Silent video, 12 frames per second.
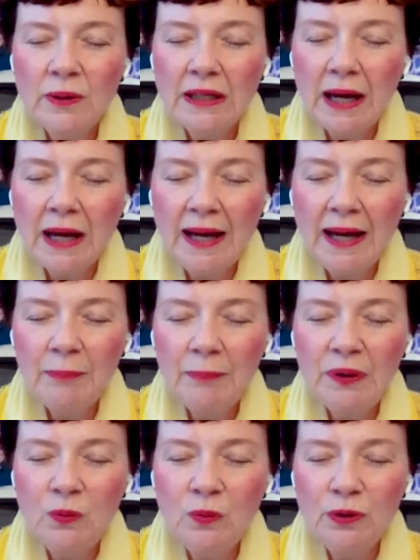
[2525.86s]
Crowing
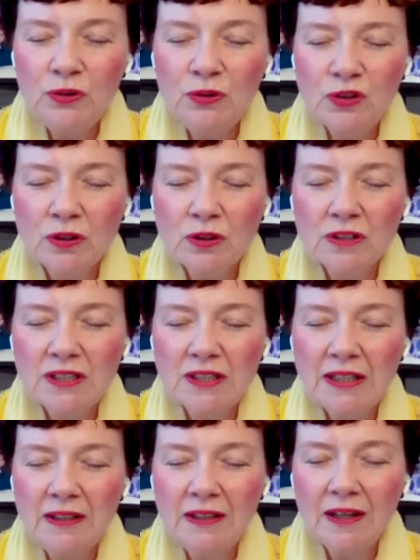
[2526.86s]
happy
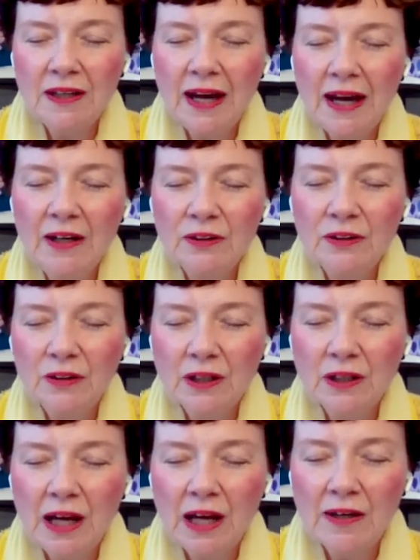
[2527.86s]
roosters, sending
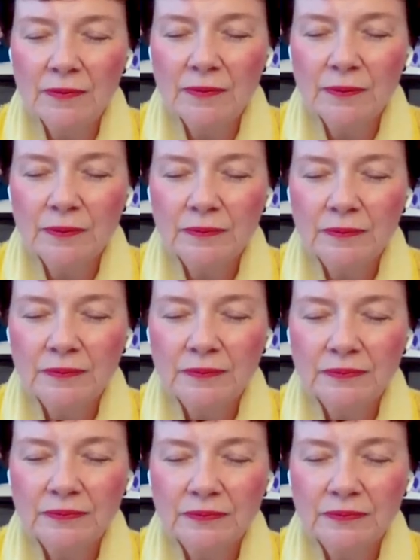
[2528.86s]
out your love.